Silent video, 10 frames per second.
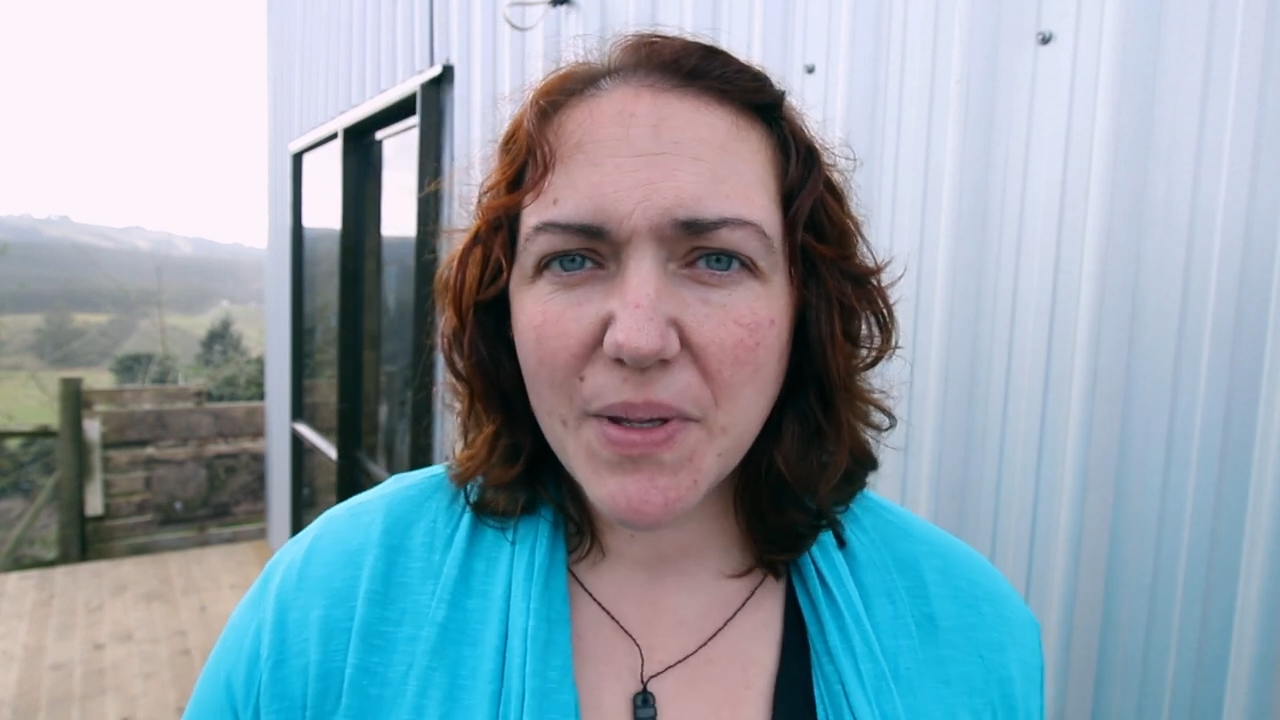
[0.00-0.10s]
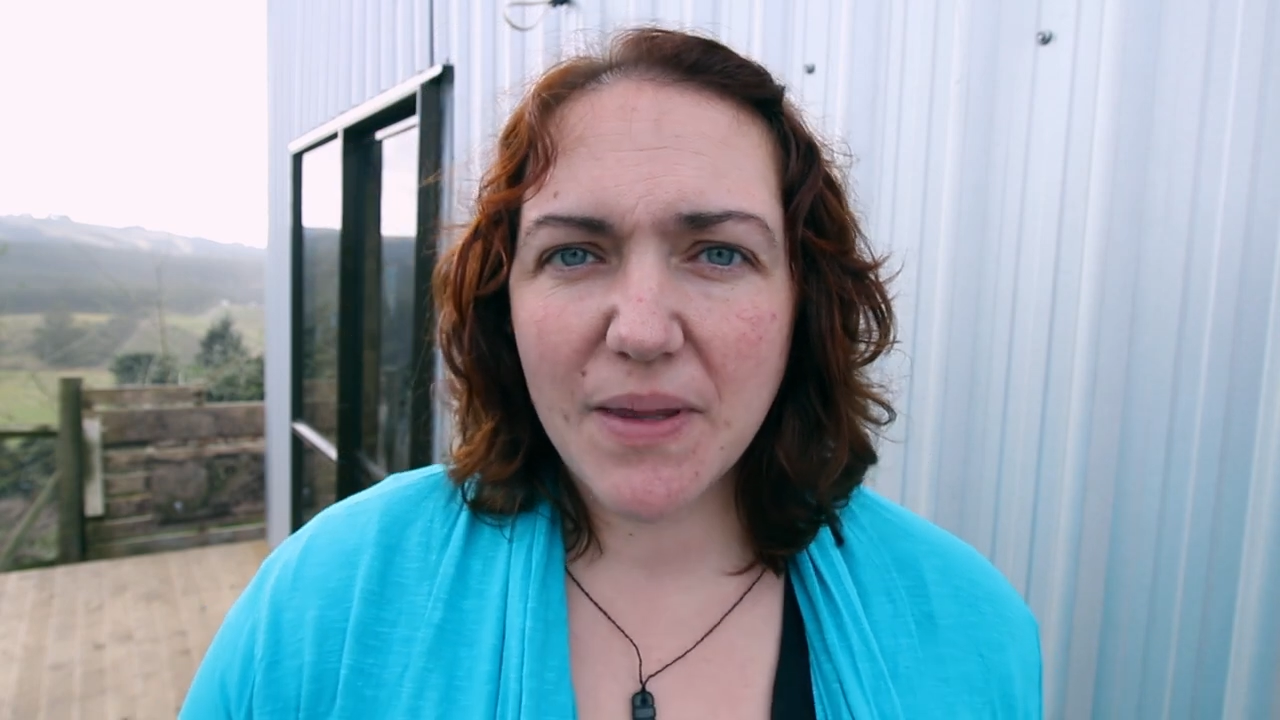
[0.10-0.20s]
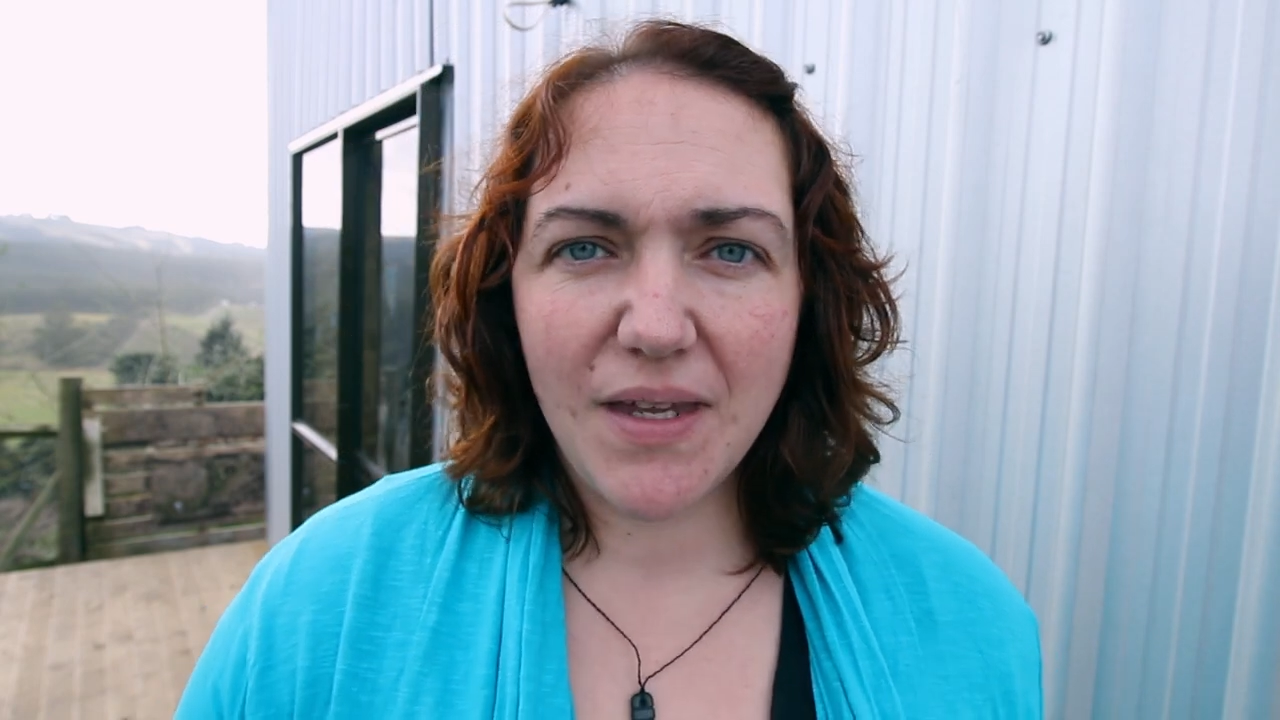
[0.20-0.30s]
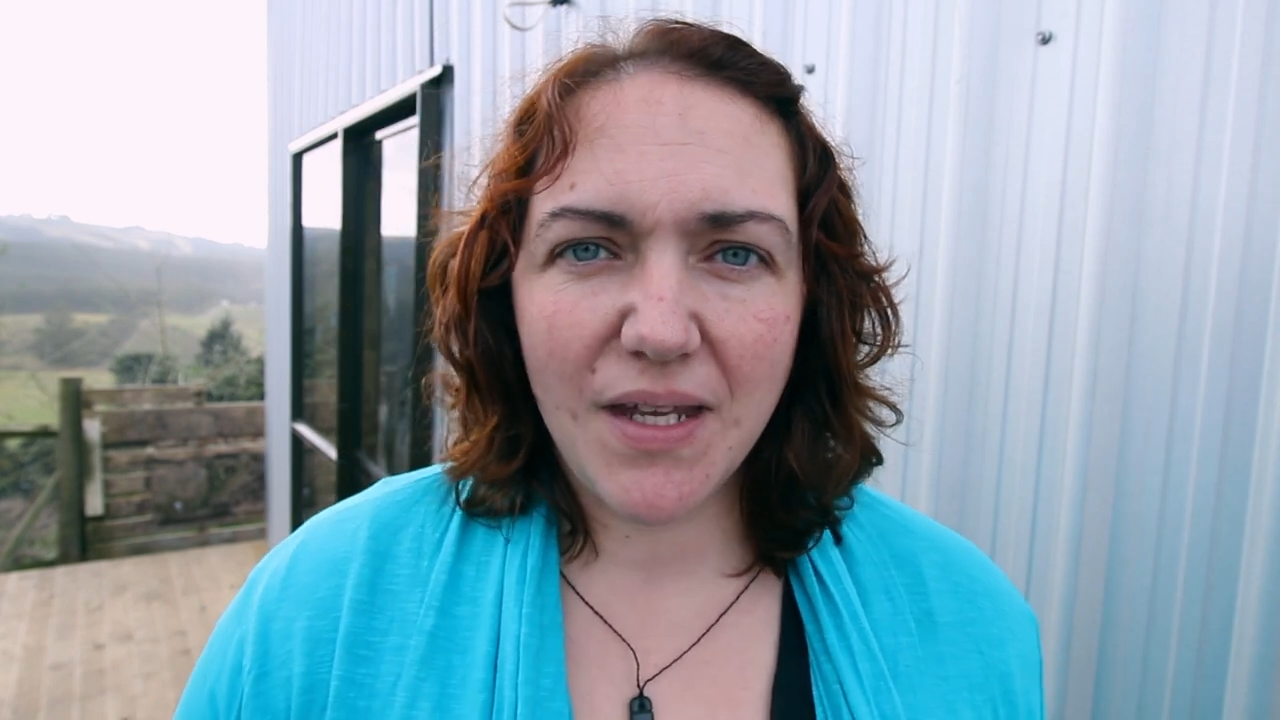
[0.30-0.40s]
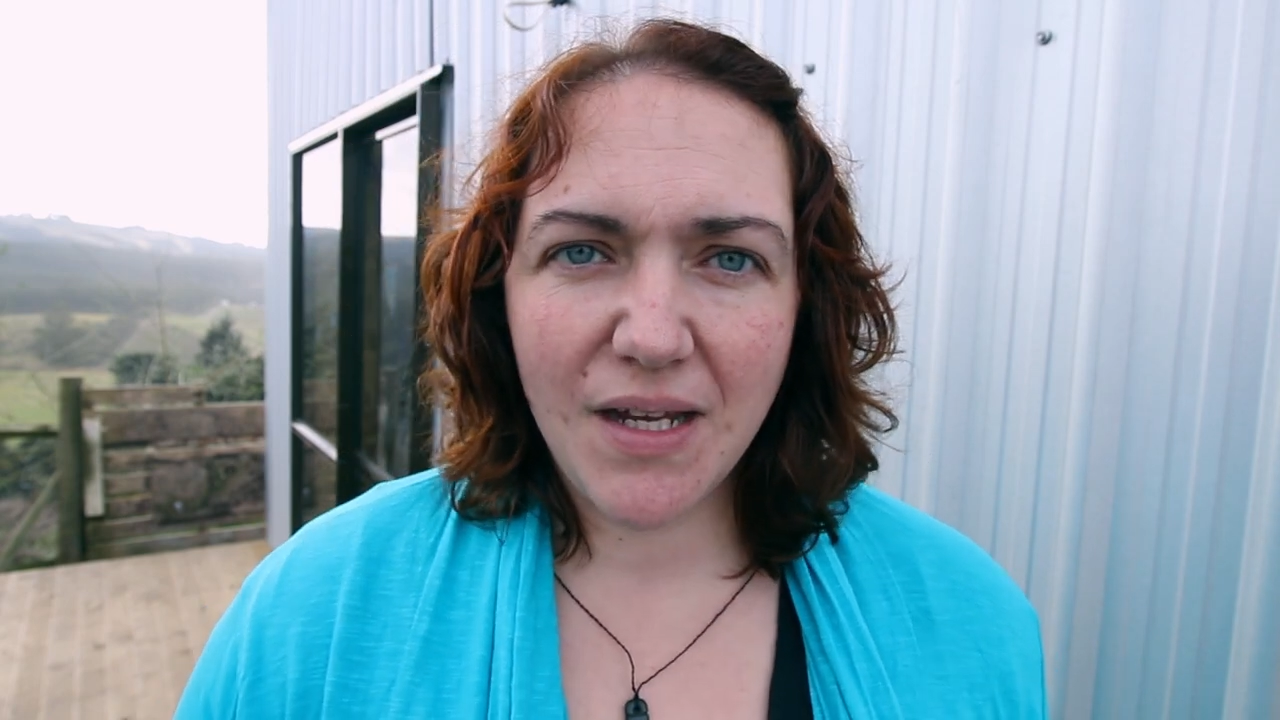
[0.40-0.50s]

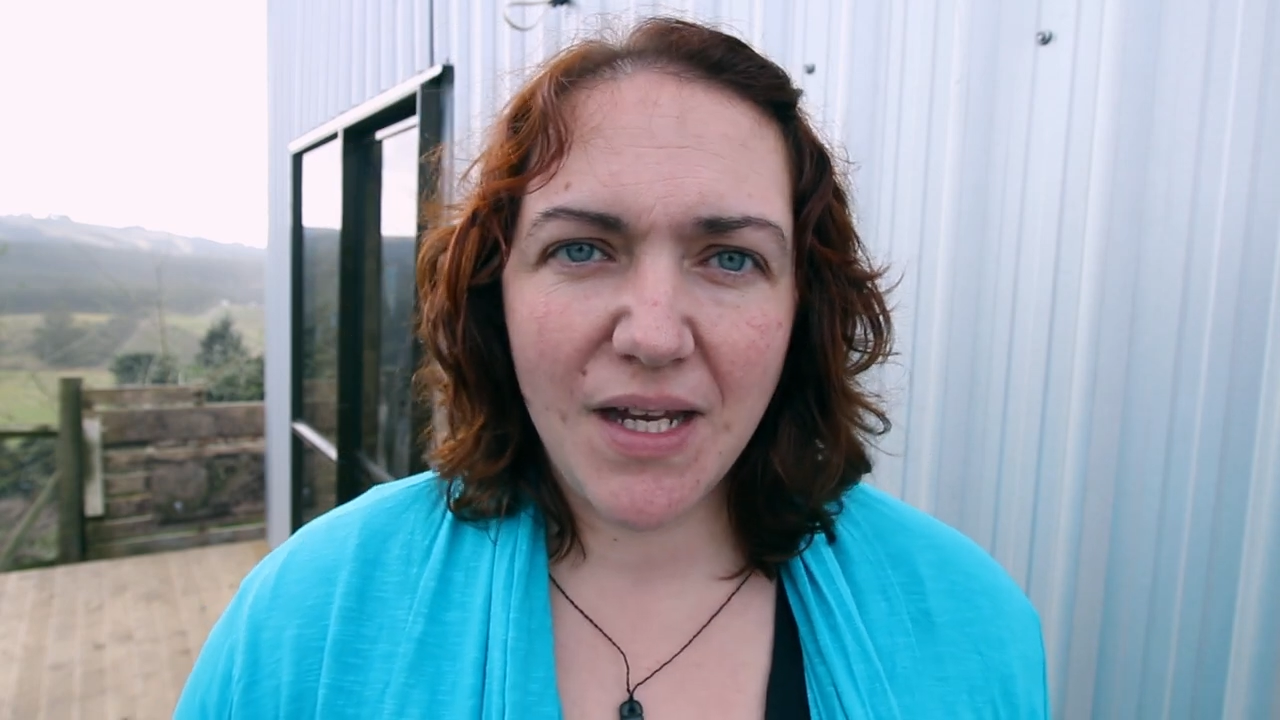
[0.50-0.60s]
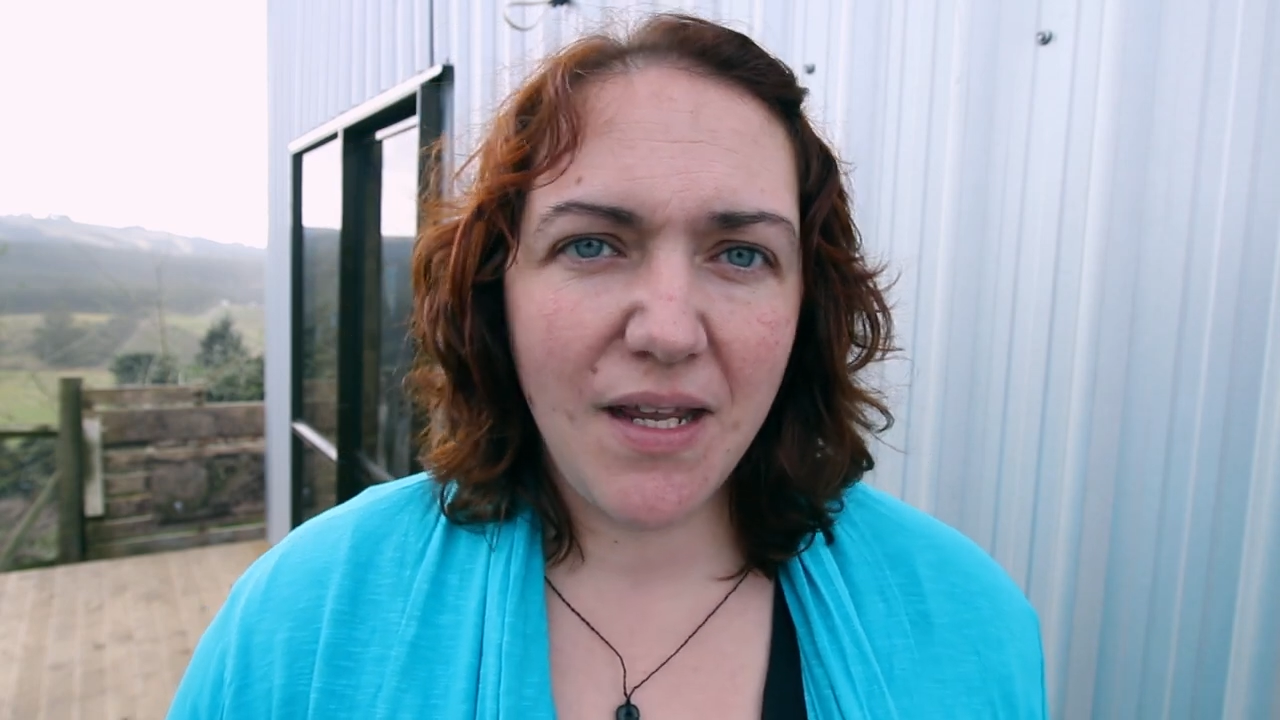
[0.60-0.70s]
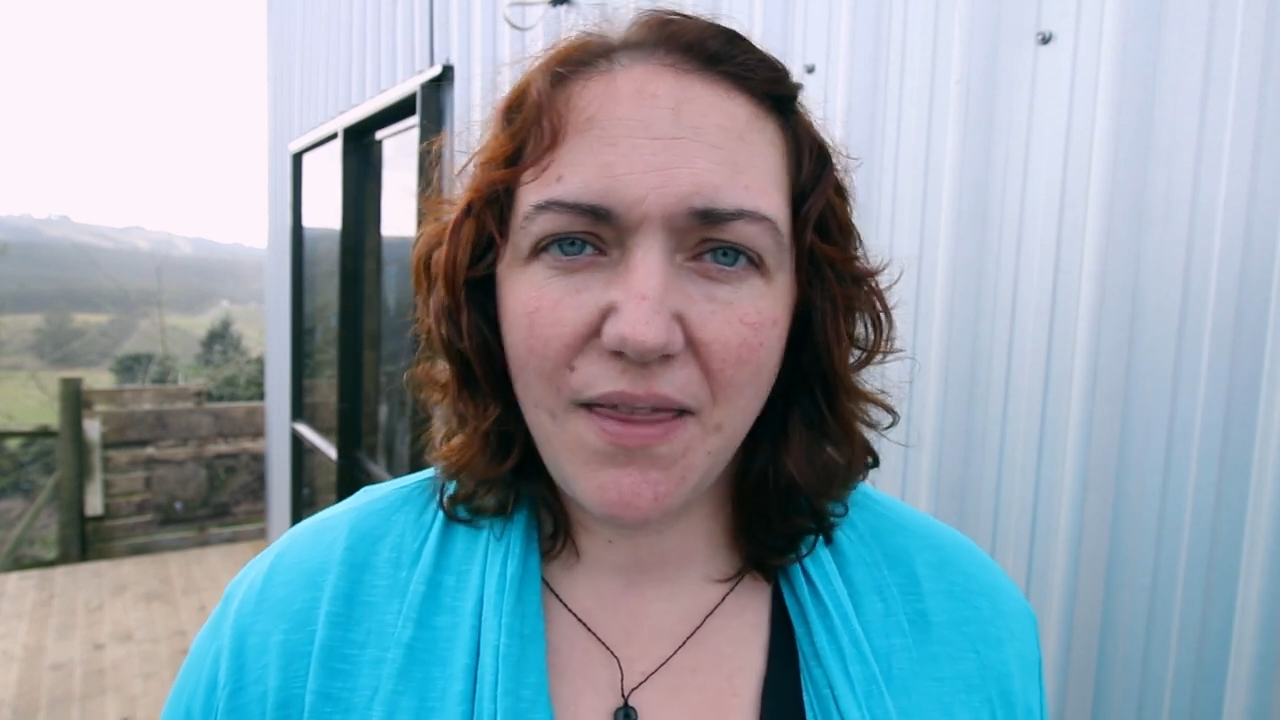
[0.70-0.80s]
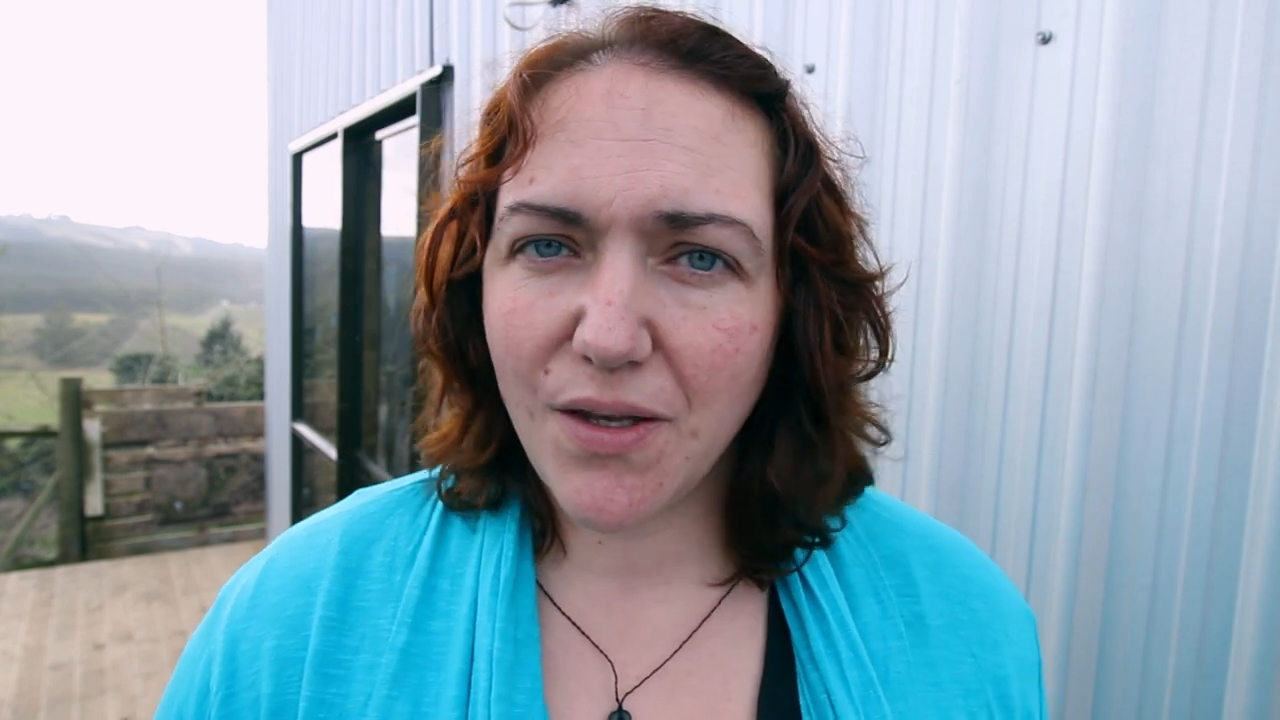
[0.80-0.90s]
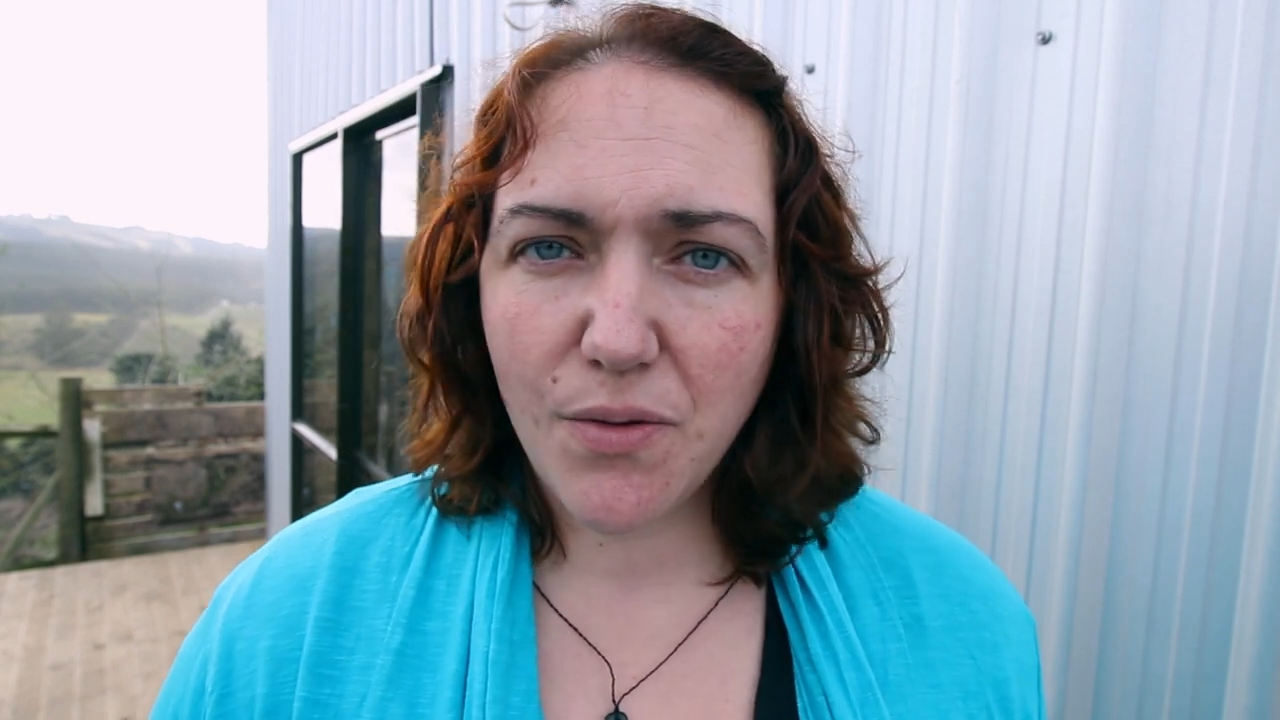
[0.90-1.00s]
then anything